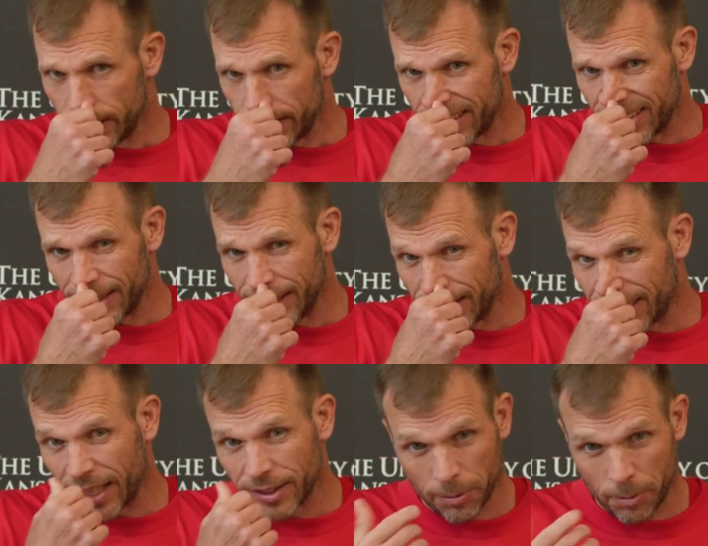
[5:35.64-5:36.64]
Uh, he's
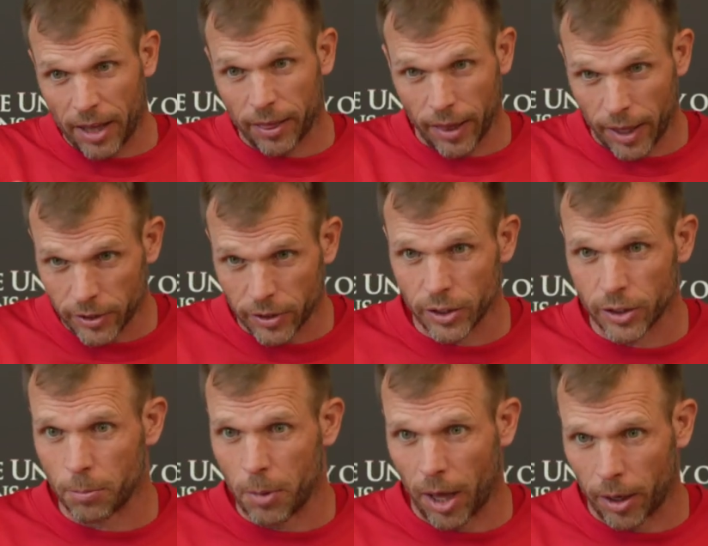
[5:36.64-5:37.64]
got some
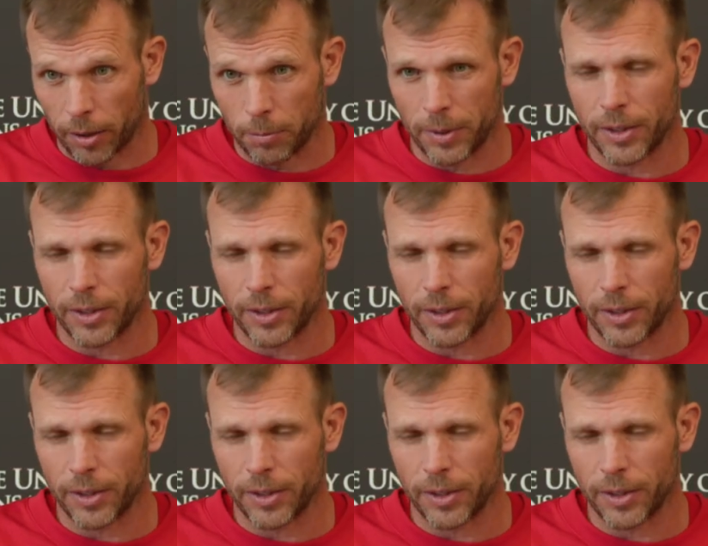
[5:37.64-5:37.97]
athleticism out of him.